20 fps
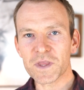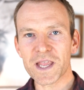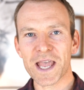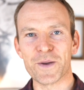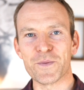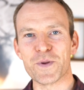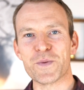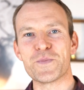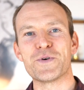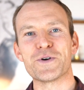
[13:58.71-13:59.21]

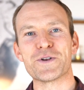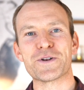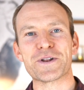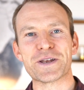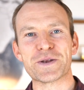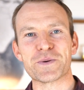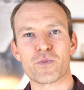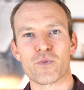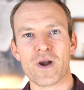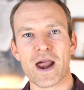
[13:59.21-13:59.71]
and we put it
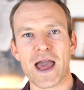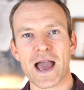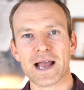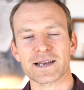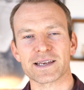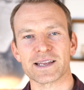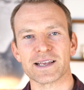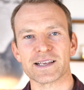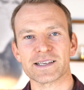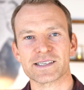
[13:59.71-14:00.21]
into
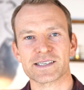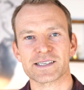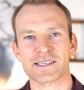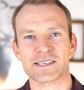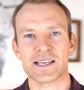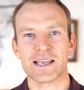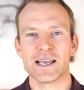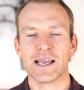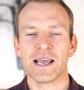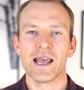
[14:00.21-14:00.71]
practice,
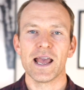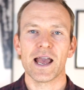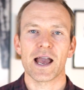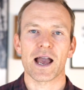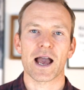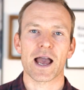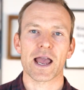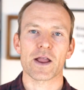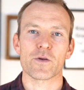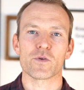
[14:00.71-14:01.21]

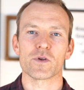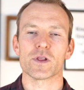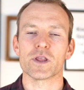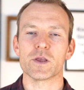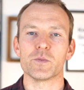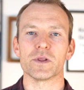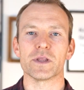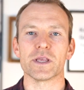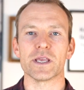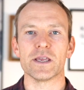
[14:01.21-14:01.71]
I really
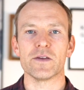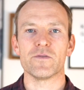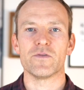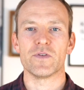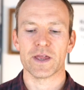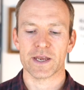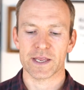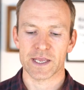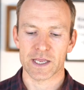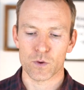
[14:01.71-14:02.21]
believe
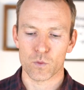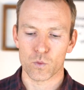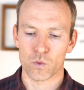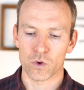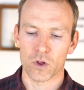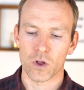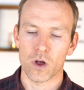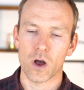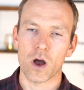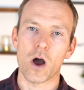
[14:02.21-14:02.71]
that it
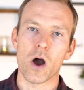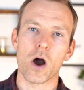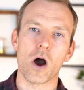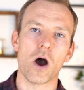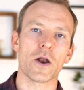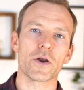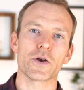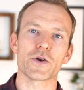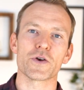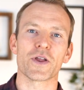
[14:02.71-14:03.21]
will
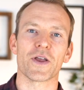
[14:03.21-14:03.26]
honor